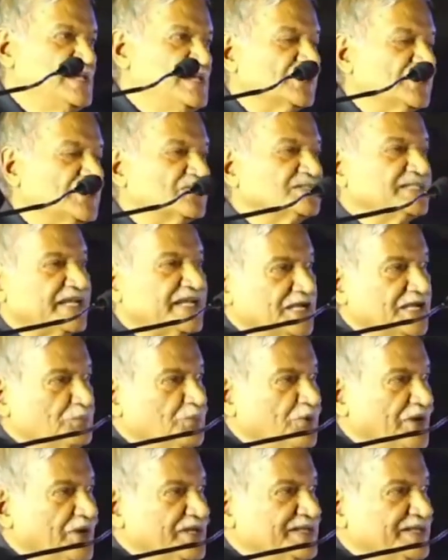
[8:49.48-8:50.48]
Now, second
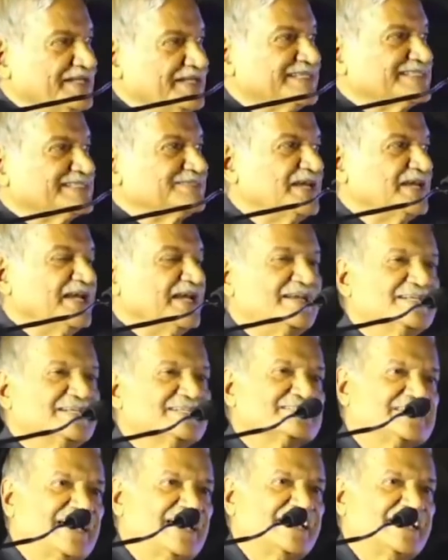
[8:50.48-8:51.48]
point he has made
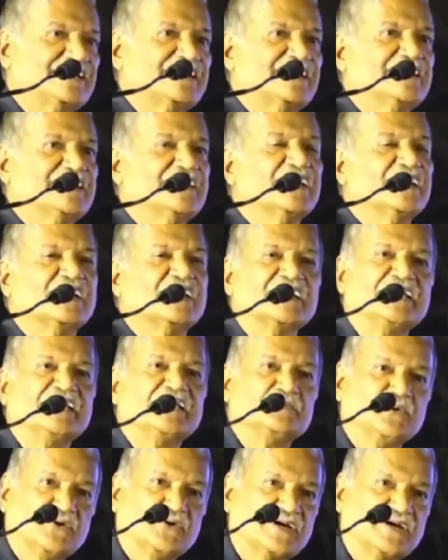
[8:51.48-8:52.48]
is that
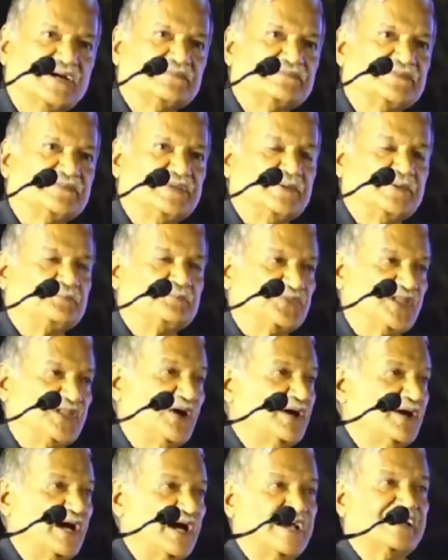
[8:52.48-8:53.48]
demography.
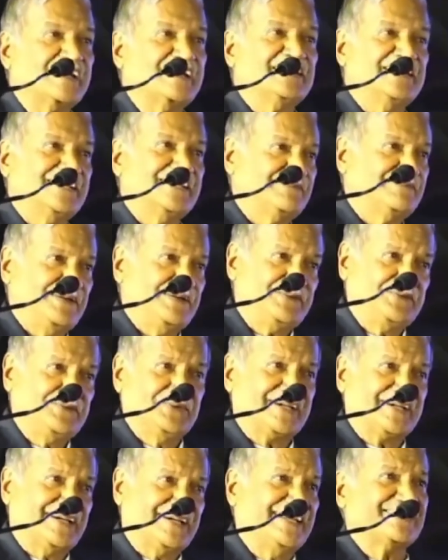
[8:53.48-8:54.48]
Now, earlier when we
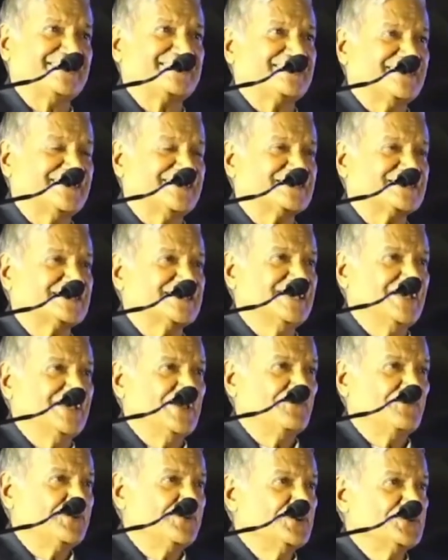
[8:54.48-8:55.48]
were collectors,
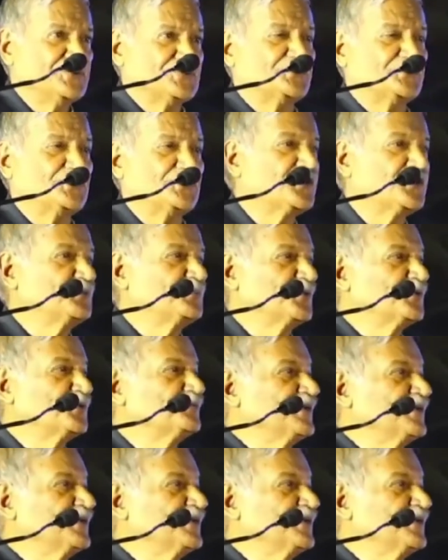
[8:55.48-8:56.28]
we used to talk about